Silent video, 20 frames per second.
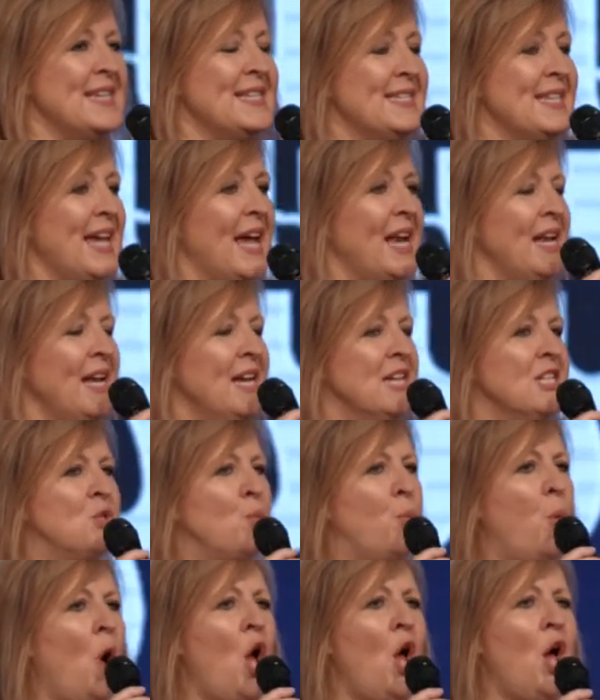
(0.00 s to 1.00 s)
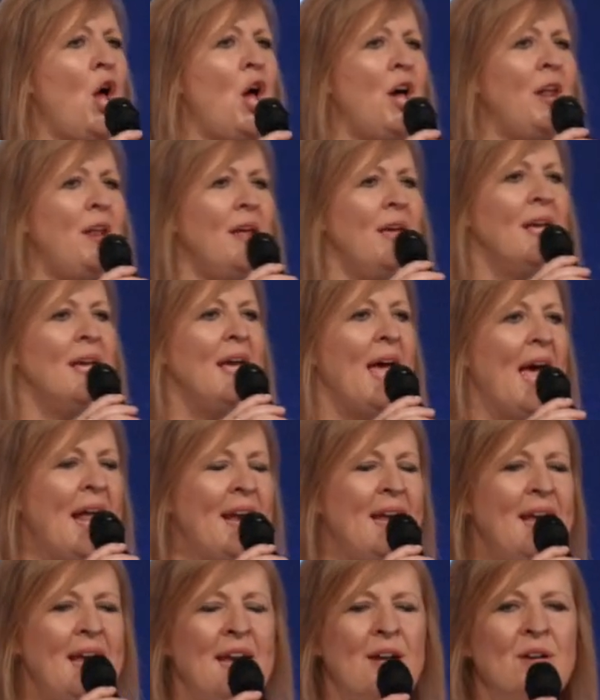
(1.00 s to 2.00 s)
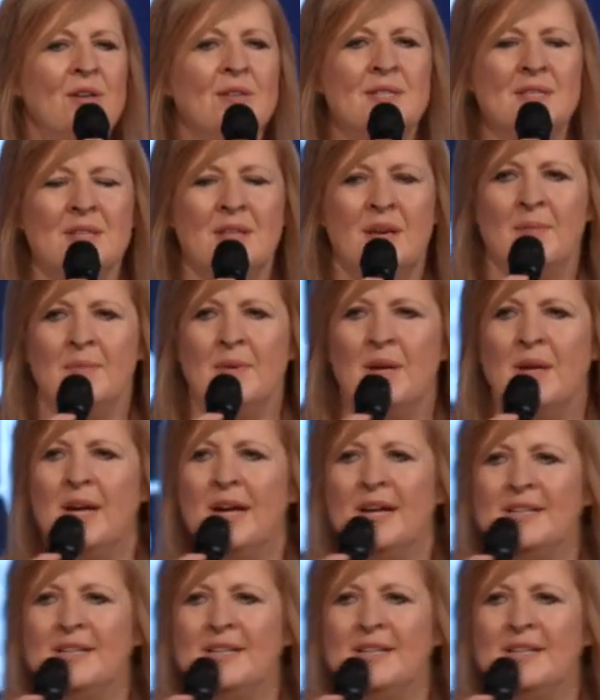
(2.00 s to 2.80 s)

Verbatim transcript: he sent his word and healed them.